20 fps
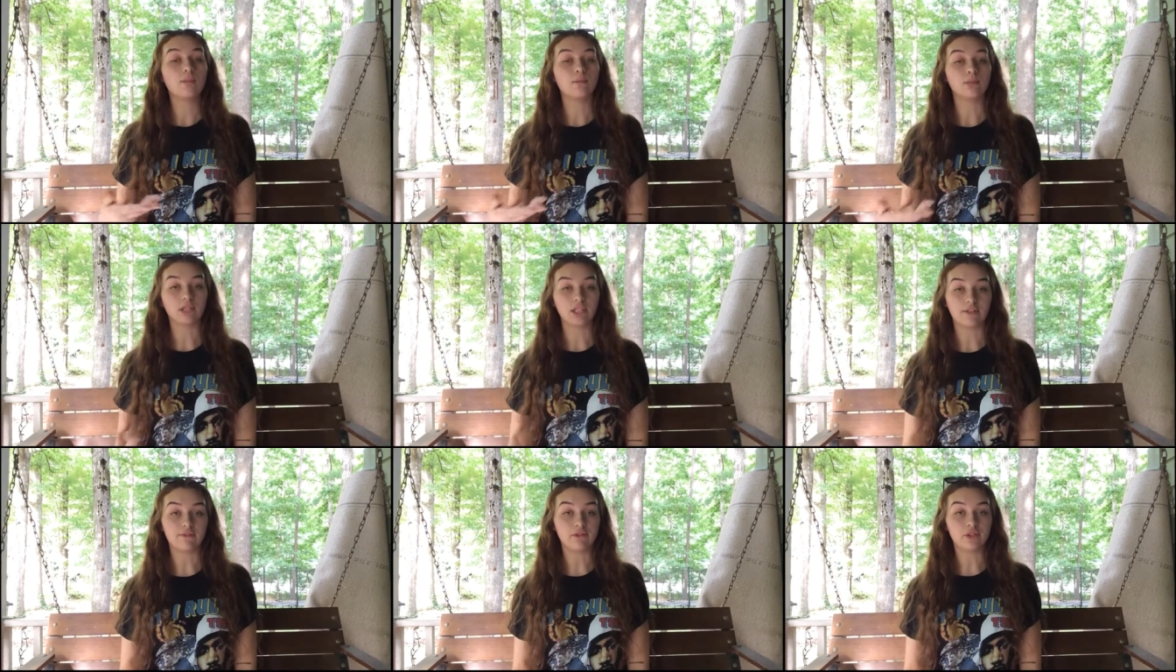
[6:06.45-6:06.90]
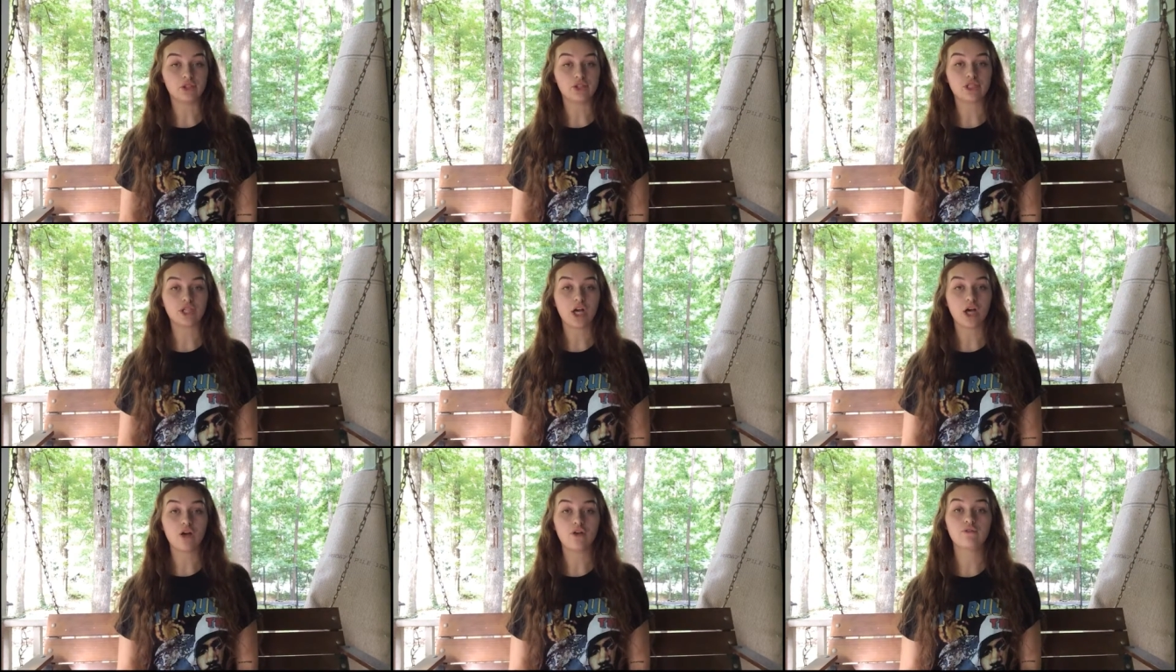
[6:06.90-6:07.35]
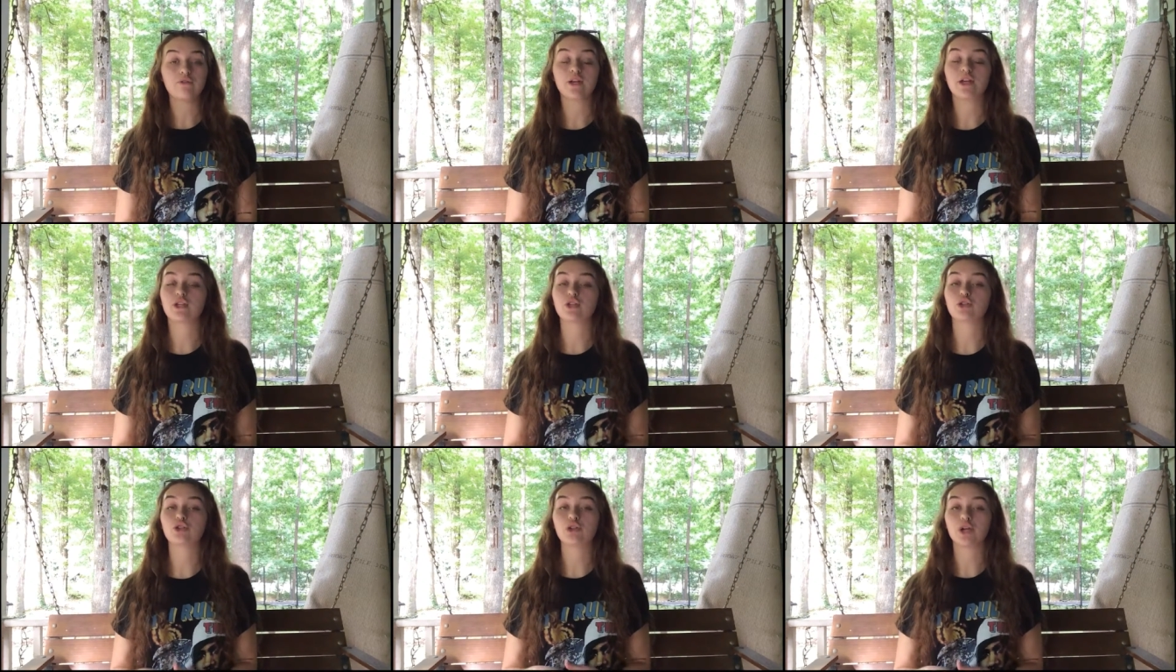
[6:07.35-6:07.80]
believe in yourself,
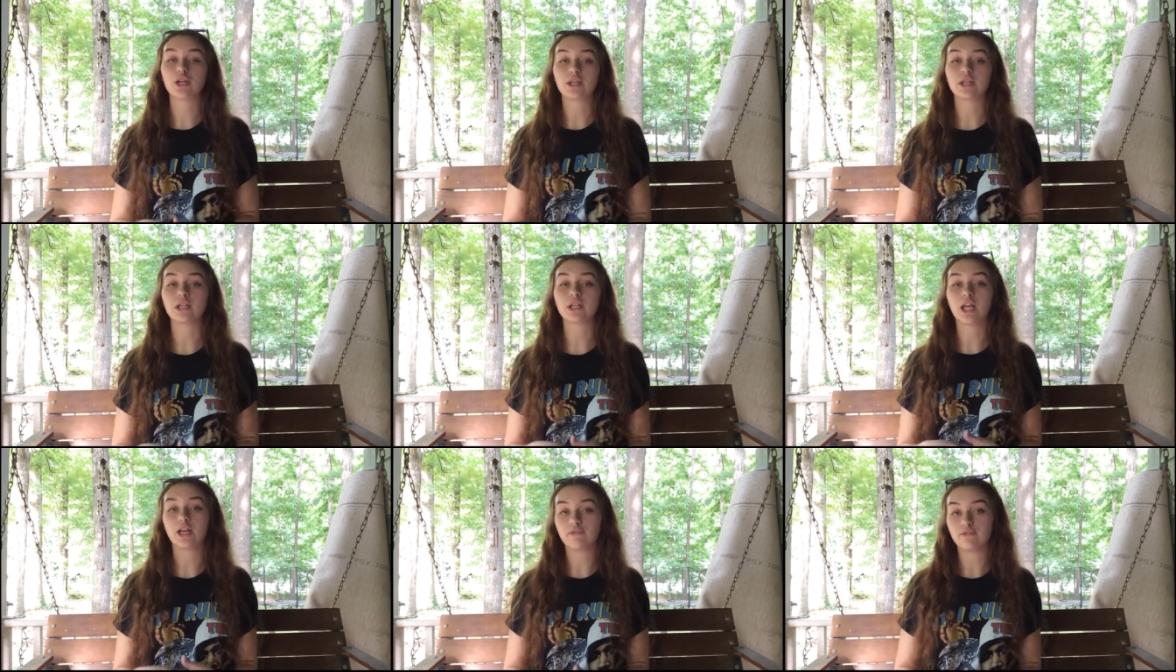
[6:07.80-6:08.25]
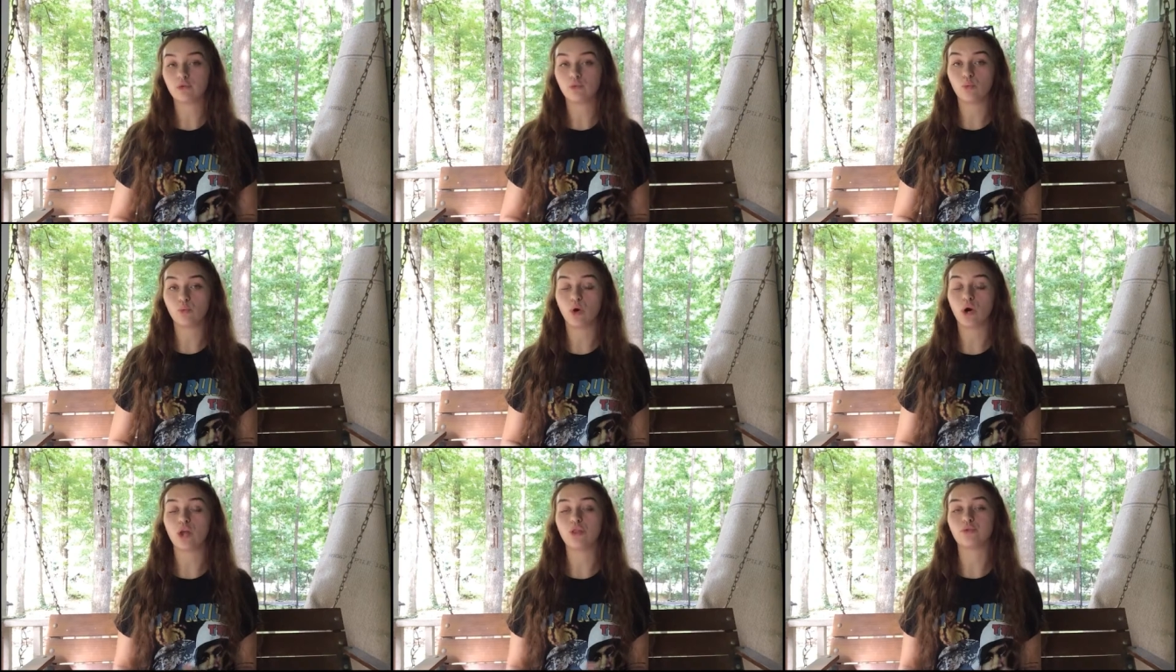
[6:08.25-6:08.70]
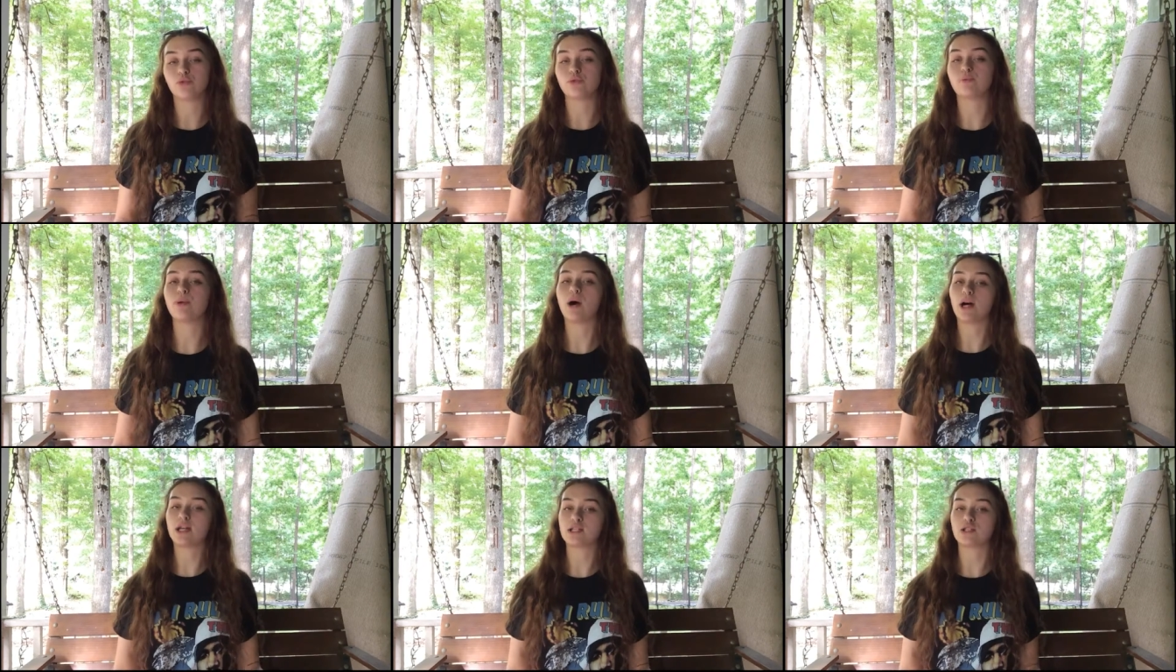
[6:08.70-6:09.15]
and create the life you want through
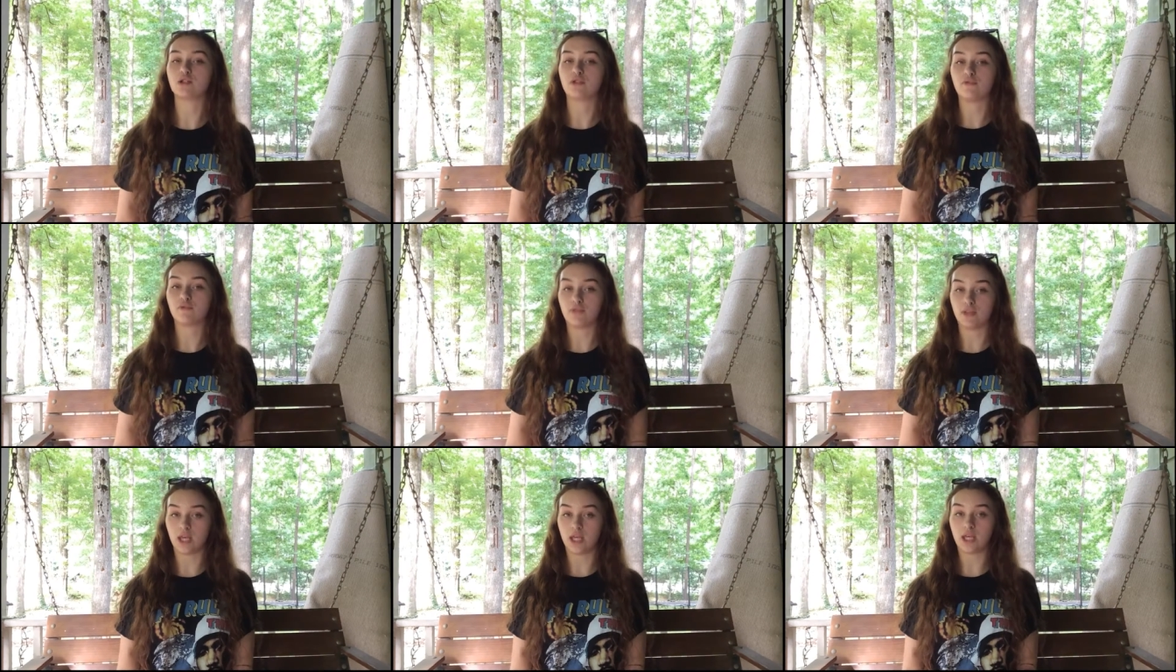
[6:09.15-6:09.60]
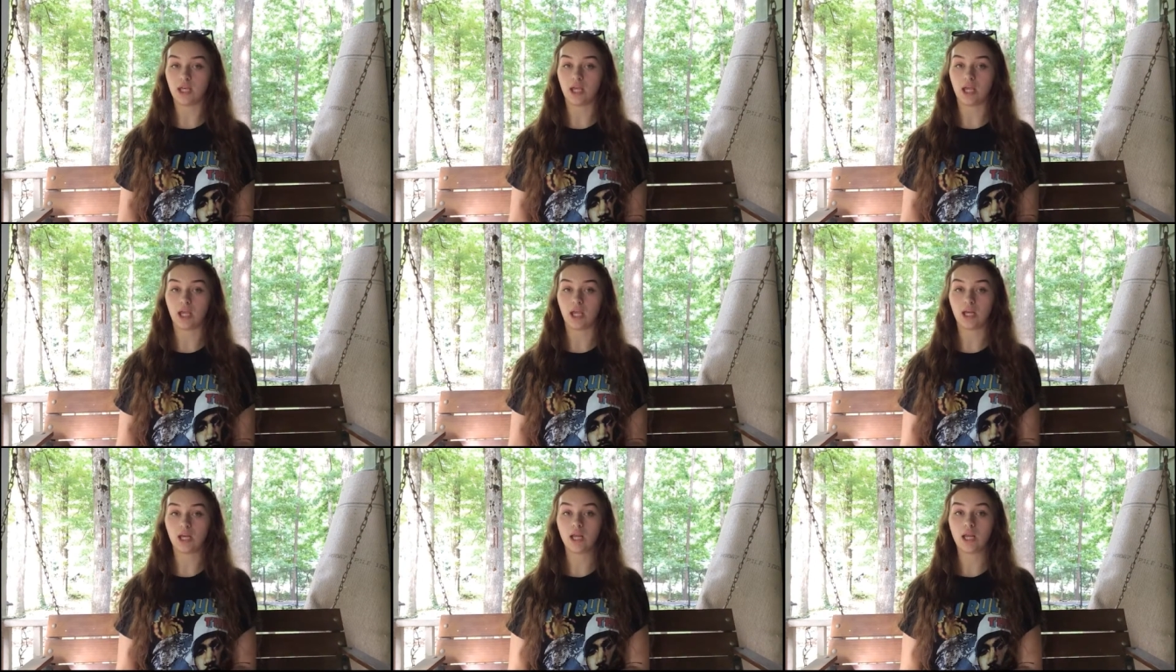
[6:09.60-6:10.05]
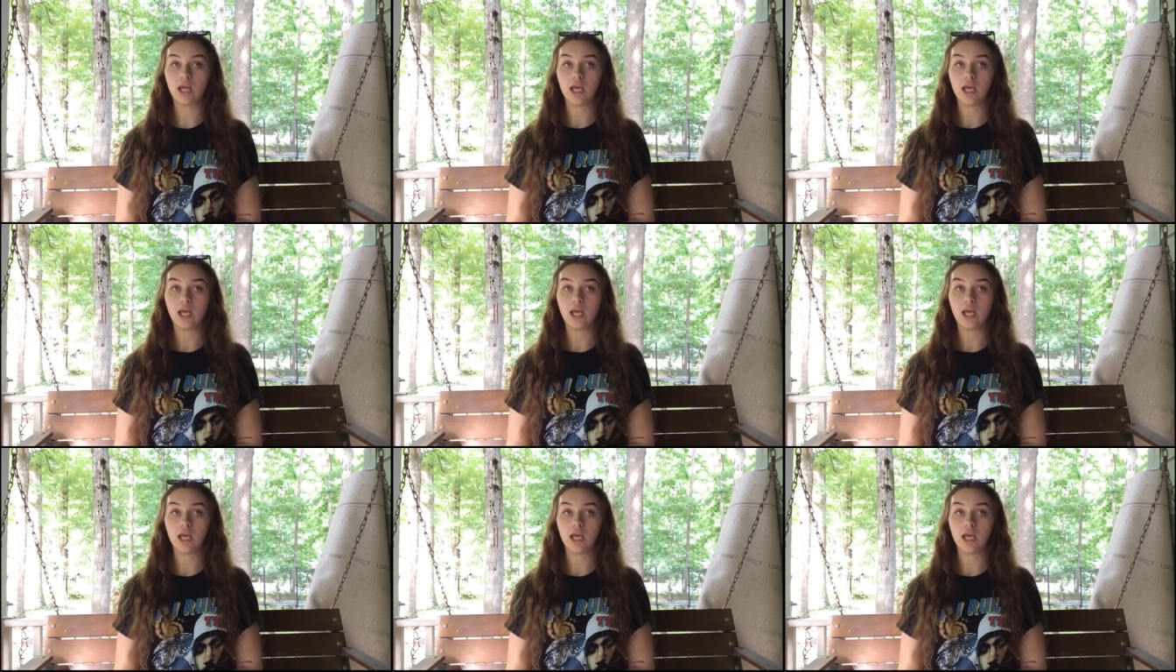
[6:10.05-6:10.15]
positive thinking.